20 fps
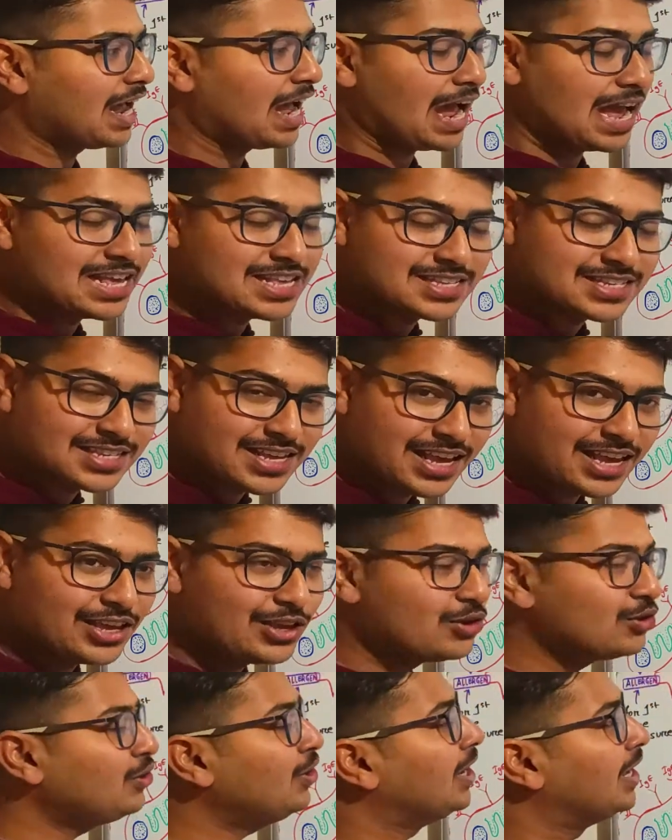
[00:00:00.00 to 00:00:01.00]
I say
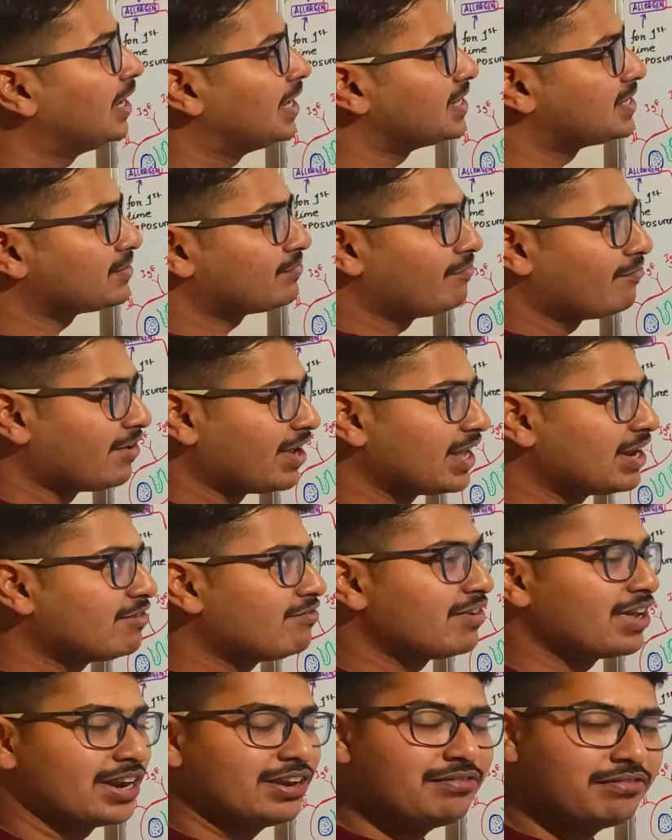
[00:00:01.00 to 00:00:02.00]
you it's
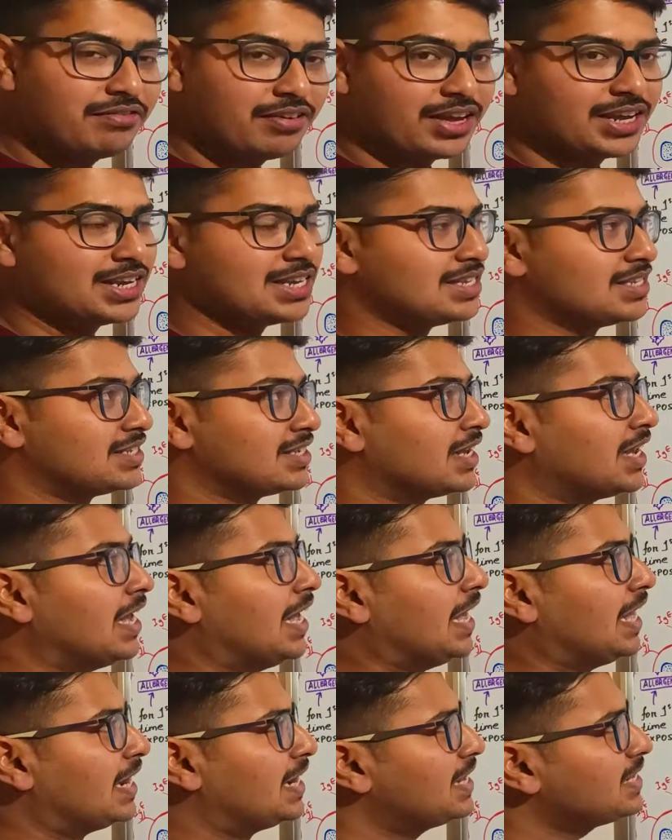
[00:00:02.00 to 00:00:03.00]
very easy.
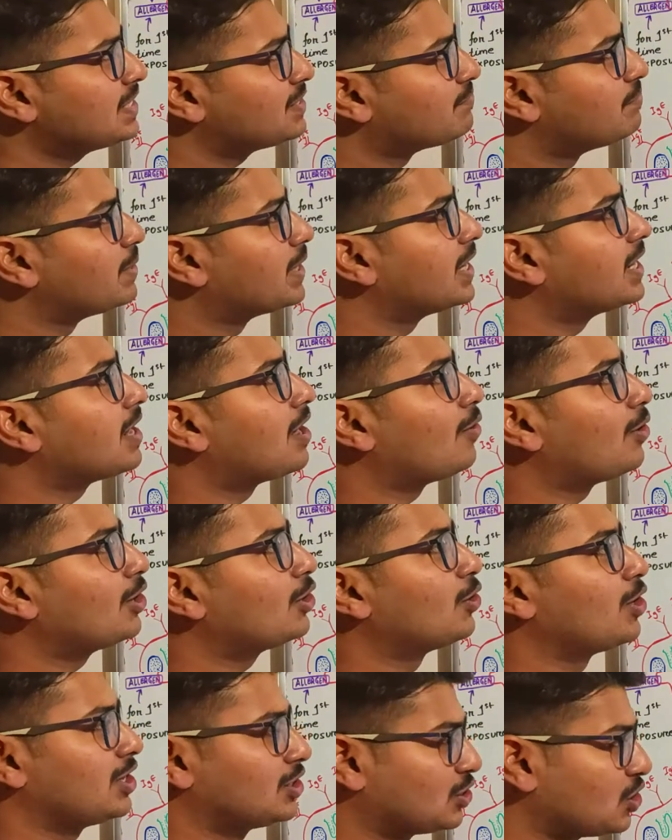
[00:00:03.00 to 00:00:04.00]
Let's begin our
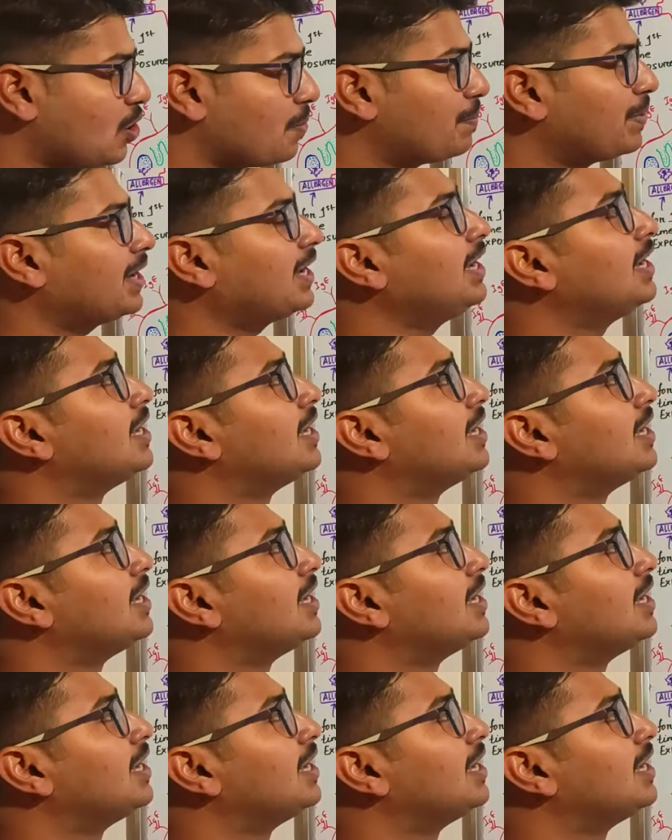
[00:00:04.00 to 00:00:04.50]
today's topic.